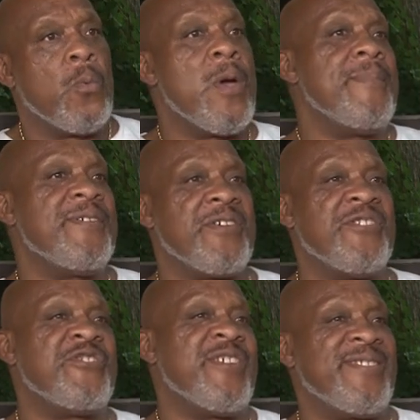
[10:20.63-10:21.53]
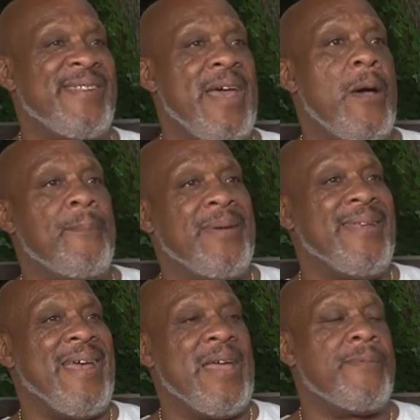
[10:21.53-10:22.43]
Women are just now
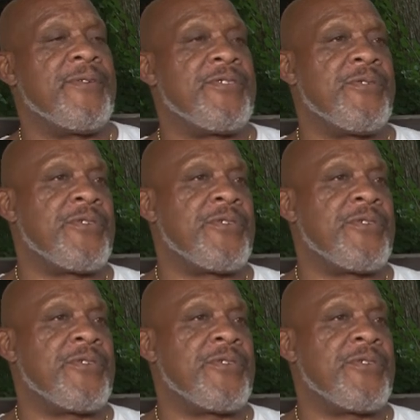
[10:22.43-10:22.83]
being able to